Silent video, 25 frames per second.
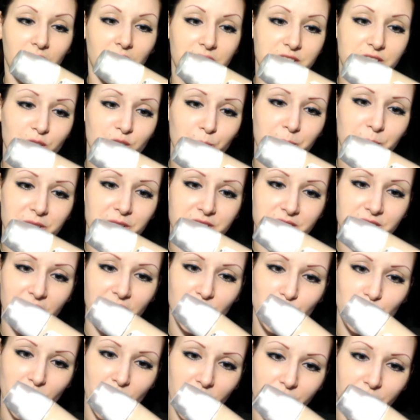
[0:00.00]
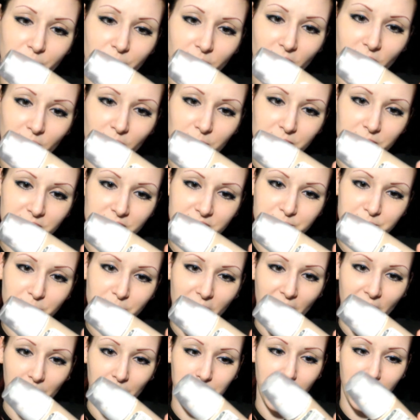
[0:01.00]
Super Stay 24 Hours
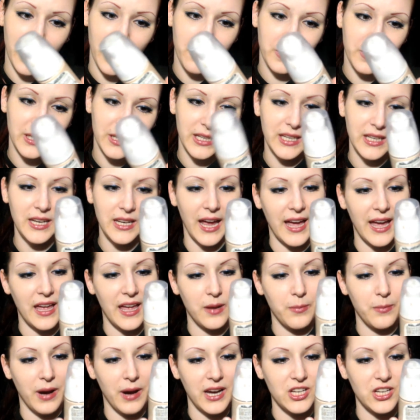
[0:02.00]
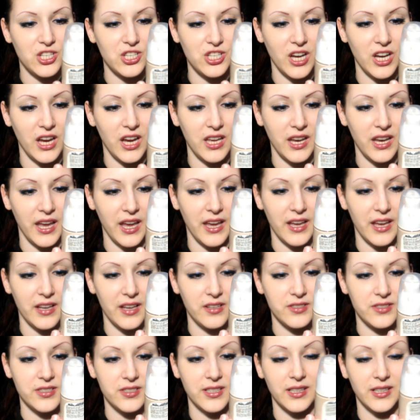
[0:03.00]
by Maybelline, and my shade
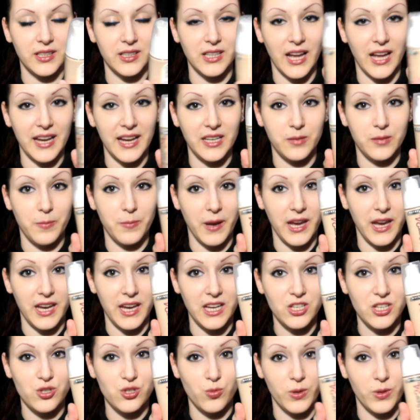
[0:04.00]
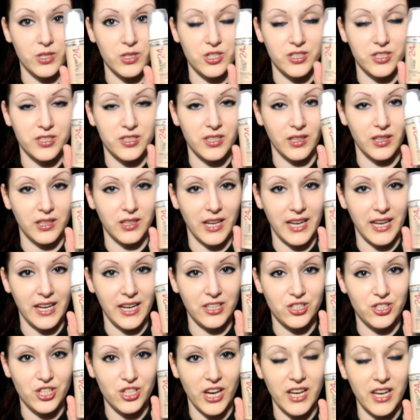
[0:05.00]
is light beige, which is the
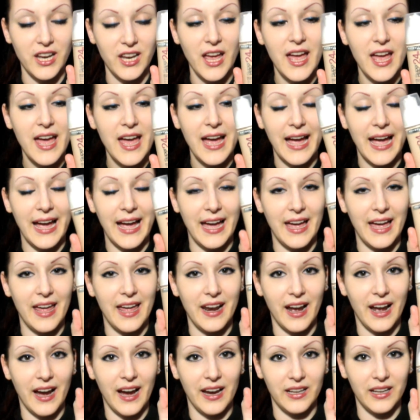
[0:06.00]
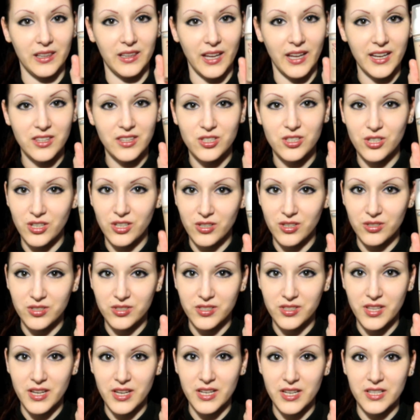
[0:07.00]
lightest shade, and I like to
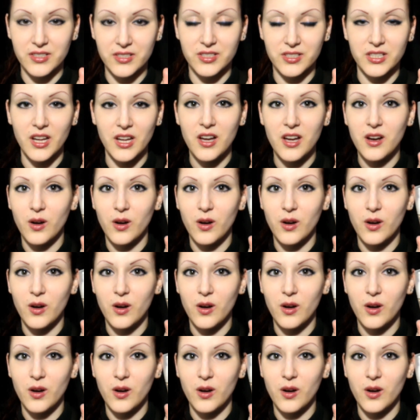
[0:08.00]
use this